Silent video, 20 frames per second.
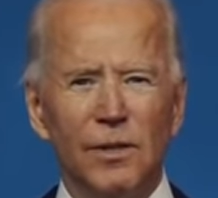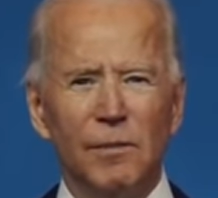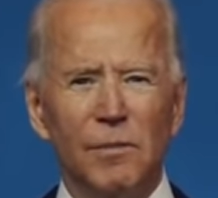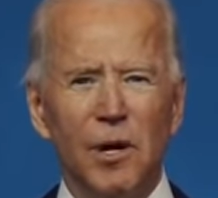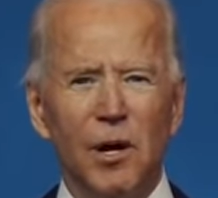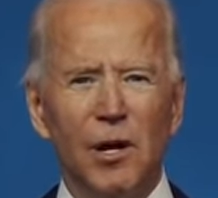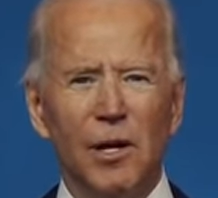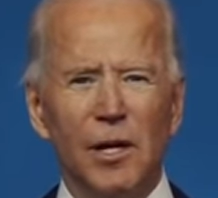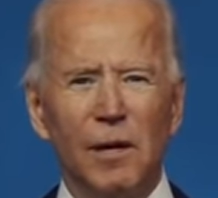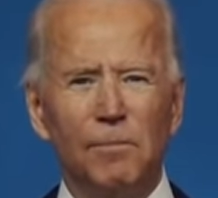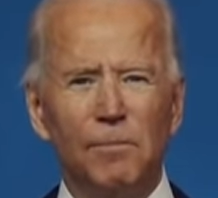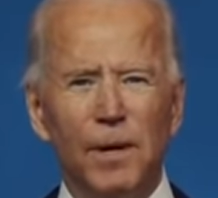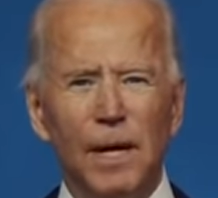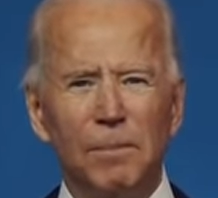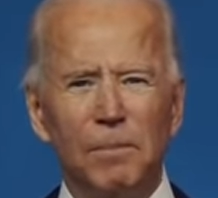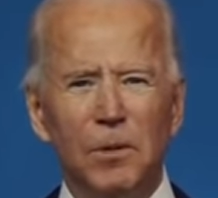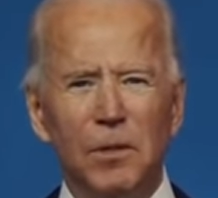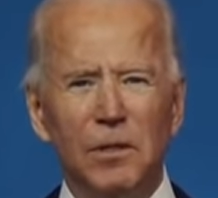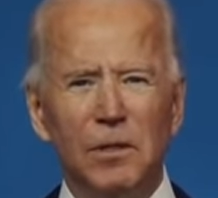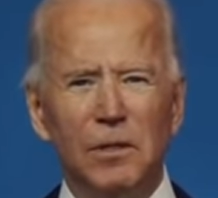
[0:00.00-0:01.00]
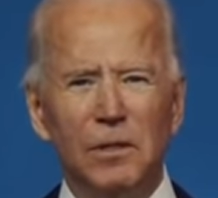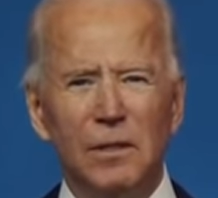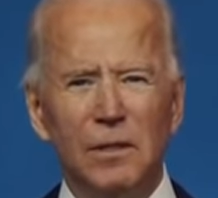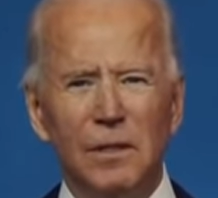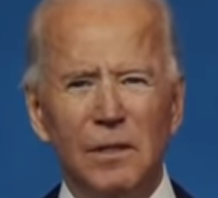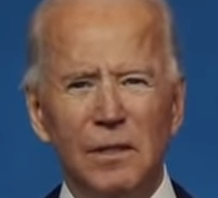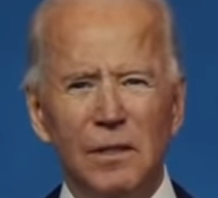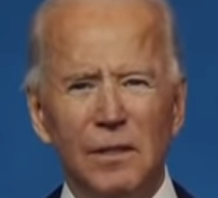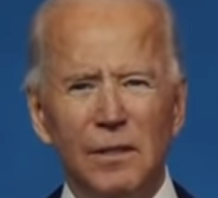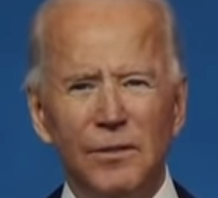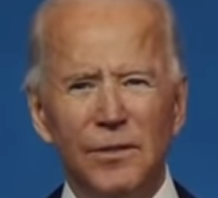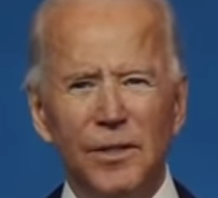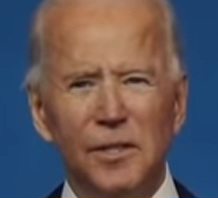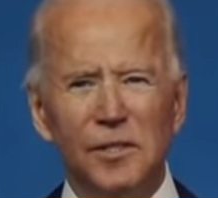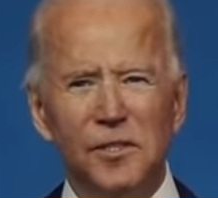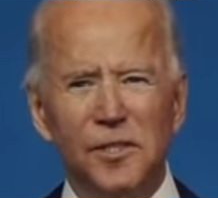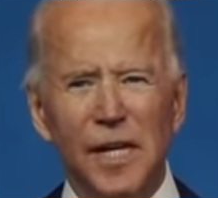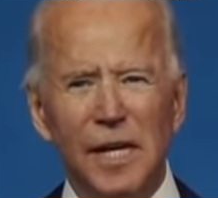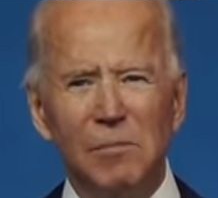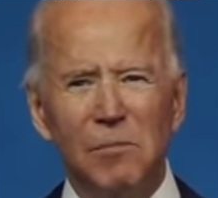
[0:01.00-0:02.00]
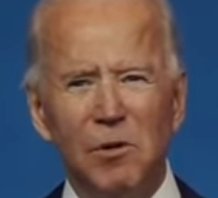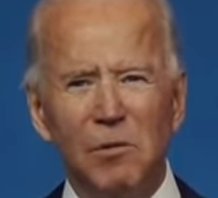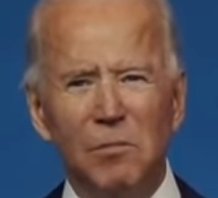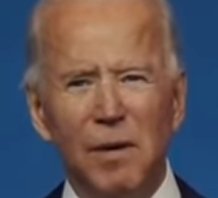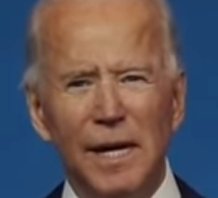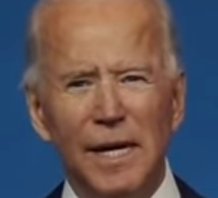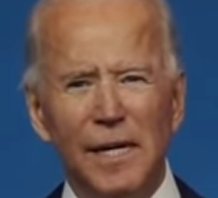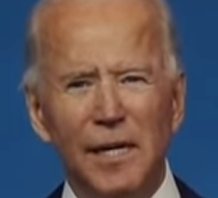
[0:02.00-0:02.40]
To the American people, this team will